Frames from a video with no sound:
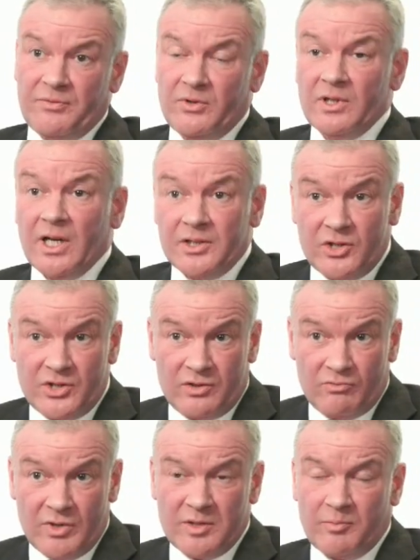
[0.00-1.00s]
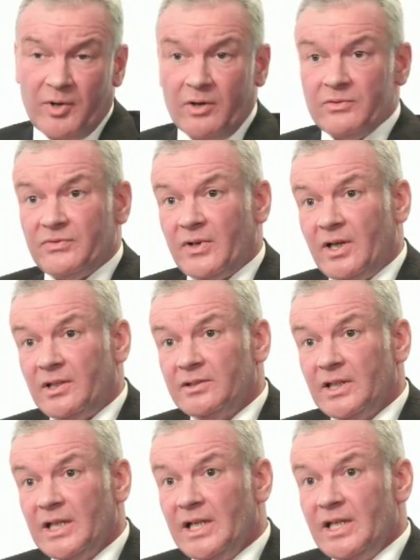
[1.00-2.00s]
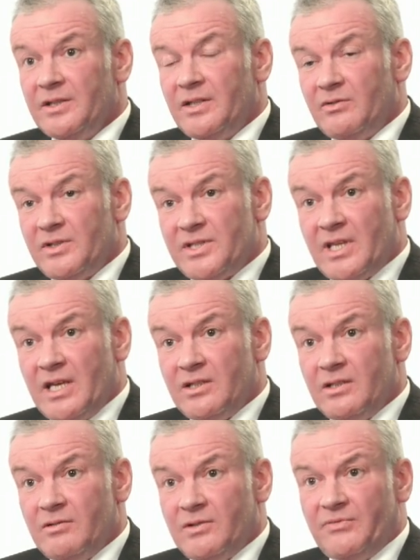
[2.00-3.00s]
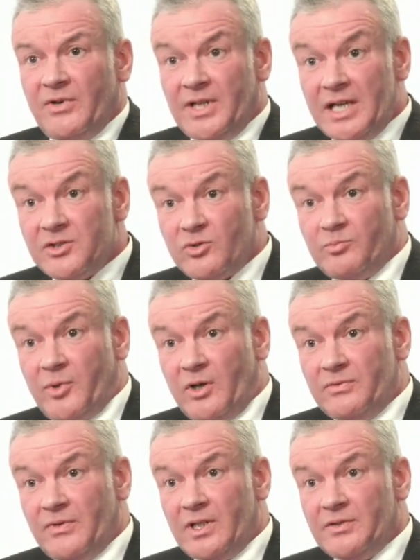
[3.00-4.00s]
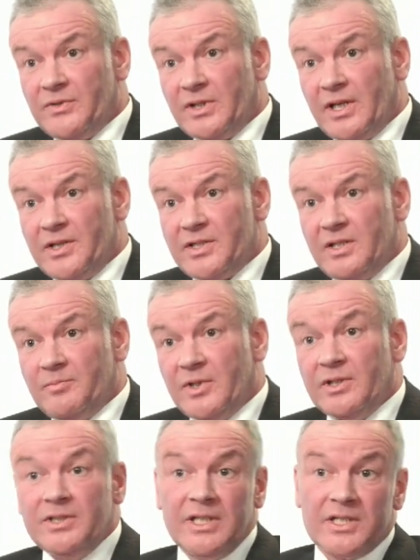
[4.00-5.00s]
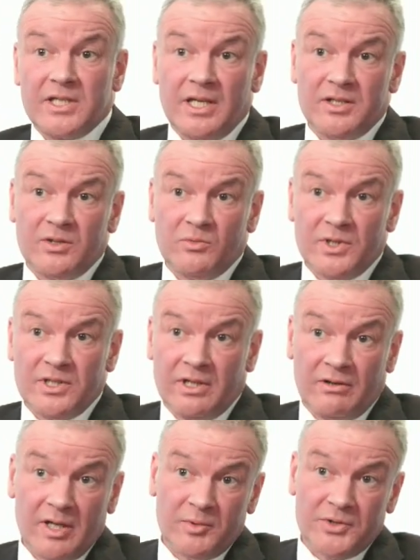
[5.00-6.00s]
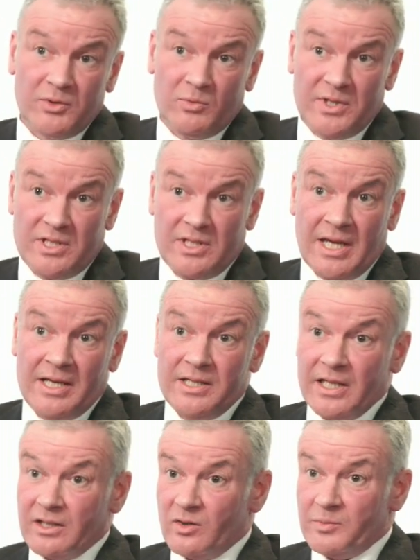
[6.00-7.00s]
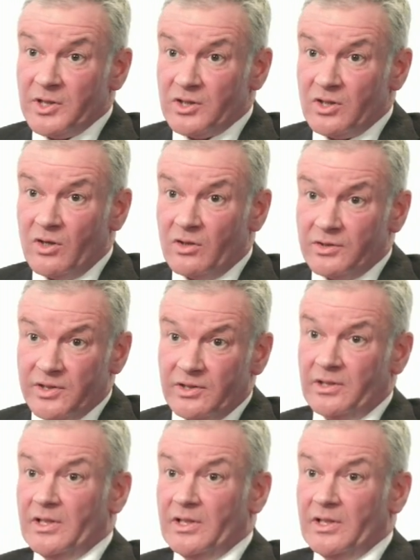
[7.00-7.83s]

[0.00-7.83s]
if you like, just the risk profile, there is then the financial profile of the customer and the extent to which they're able to withstand economic shocks.